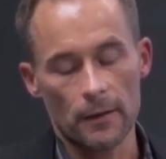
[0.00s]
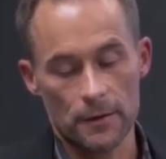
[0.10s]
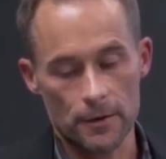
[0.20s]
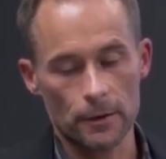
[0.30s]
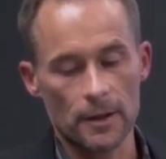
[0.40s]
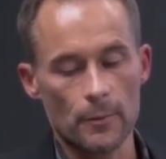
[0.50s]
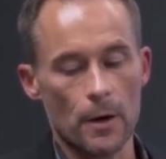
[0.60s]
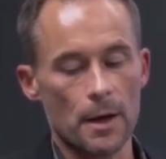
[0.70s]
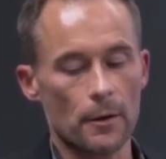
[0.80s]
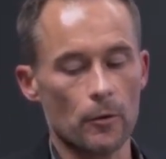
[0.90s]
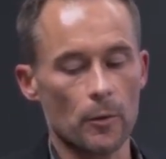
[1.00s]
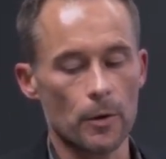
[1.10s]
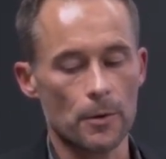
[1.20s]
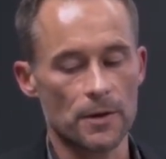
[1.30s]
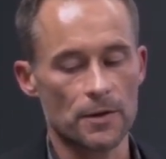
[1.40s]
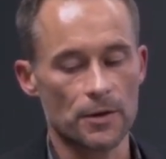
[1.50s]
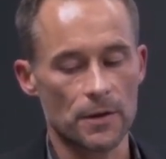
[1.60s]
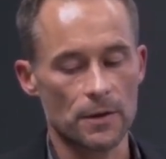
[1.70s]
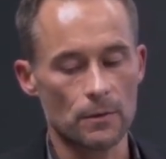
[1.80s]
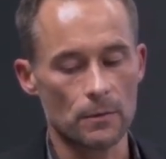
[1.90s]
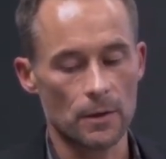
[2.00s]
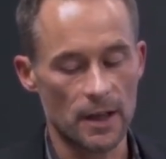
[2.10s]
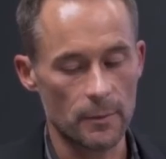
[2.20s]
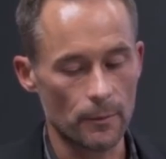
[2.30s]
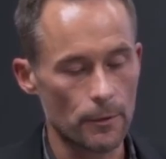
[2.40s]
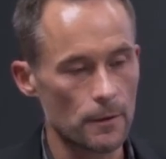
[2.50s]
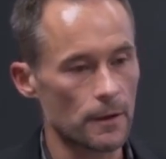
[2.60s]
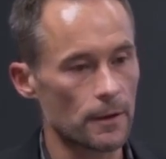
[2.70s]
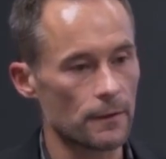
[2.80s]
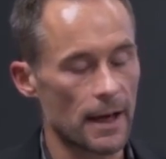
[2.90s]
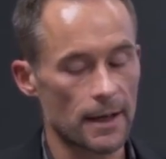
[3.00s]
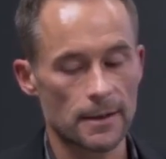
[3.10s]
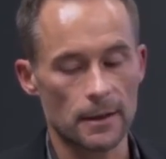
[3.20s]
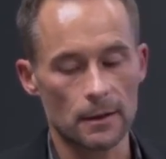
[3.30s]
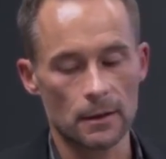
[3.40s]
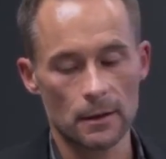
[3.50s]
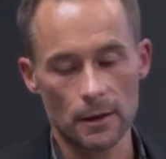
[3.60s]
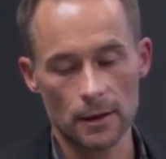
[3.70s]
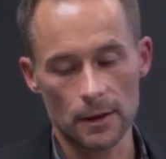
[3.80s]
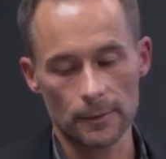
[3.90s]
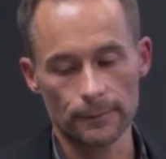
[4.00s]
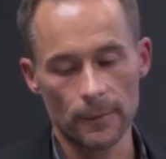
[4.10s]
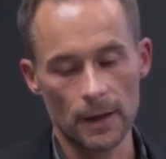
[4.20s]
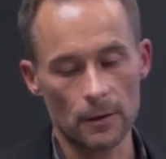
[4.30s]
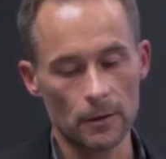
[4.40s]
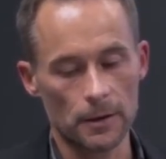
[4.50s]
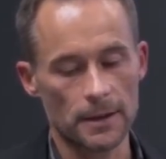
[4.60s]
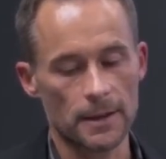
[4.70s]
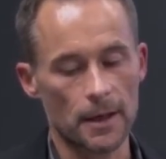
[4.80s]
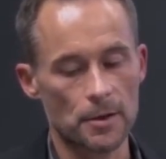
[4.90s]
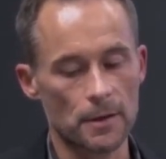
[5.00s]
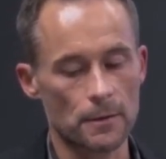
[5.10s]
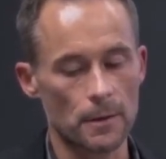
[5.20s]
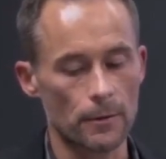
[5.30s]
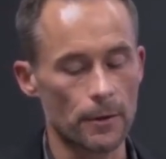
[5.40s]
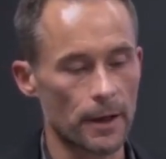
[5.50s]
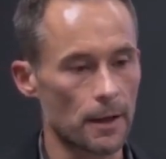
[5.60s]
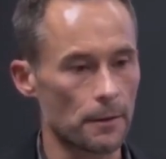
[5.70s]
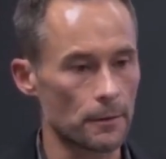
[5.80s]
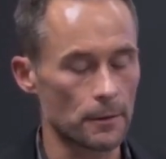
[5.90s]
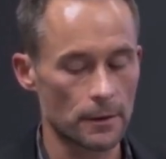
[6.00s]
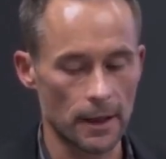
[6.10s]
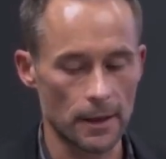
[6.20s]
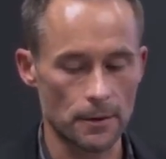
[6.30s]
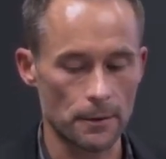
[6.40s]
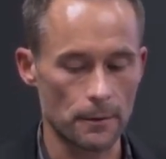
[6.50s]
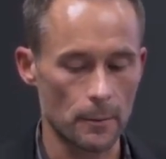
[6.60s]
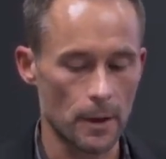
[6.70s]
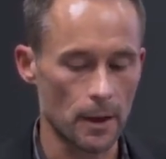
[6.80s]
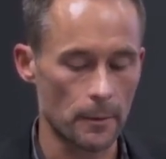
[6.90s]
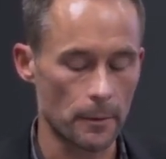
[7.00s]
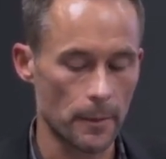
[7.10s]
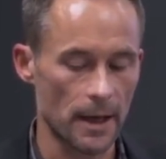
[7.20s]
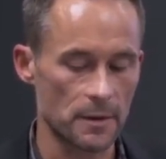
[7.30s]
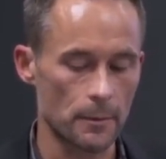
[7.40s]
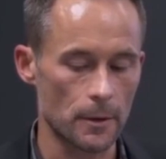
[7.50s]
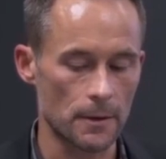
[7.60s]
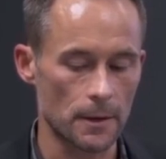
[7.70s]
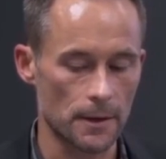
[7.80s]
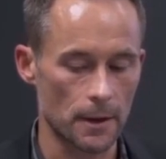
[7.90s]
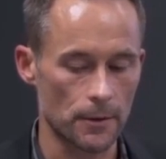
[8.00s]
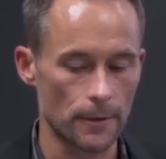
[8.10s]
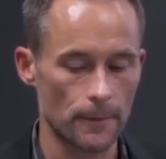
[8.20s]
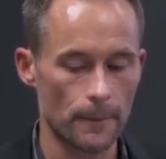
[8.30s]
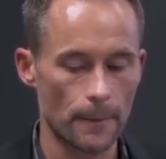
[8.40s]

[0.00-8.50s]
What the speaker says: Certainly the more ethical approach is just to keep improving the vaccine and early detection of cervical cancer through pap smears and et cetera.